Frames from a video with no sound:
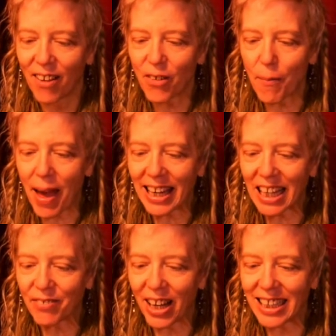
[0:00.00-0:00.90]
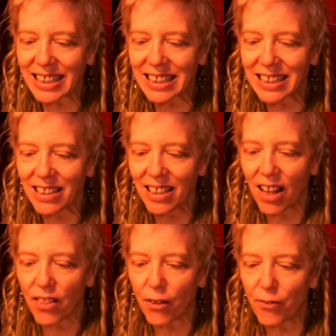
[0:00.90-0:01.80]
For many of us,
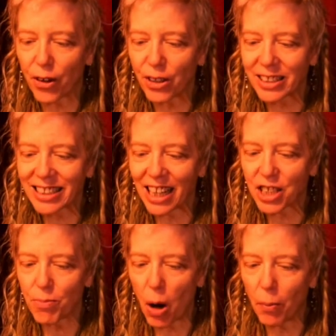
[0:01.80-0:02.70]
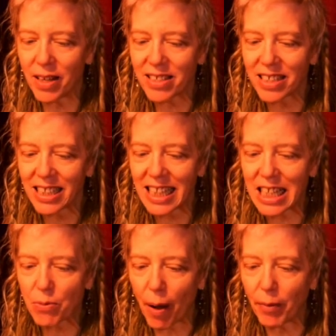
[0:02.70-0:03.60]
the first such moment
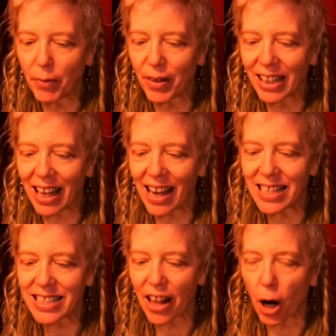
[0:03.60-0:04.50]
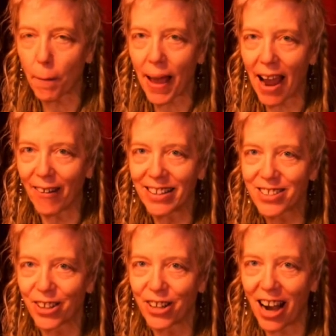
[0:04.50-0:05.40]
is when we realize that our
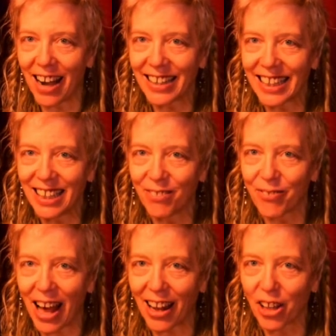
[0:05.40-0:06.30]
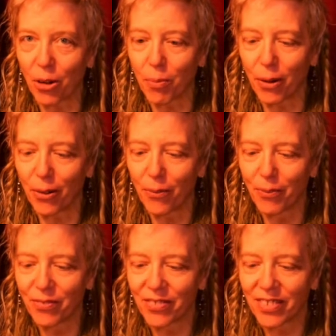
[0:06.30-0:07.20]
parents are not infallible.
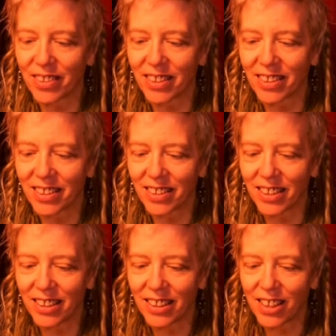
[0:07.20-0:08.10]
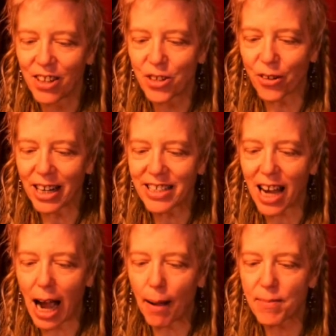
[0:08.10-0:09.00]
During
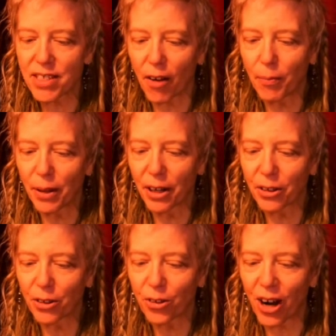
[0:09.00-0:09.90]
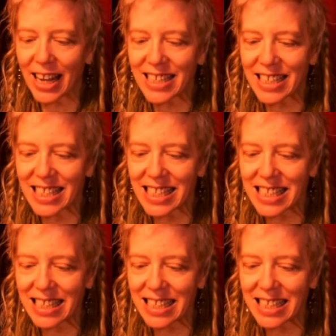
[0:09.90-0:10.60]
times of political crisis,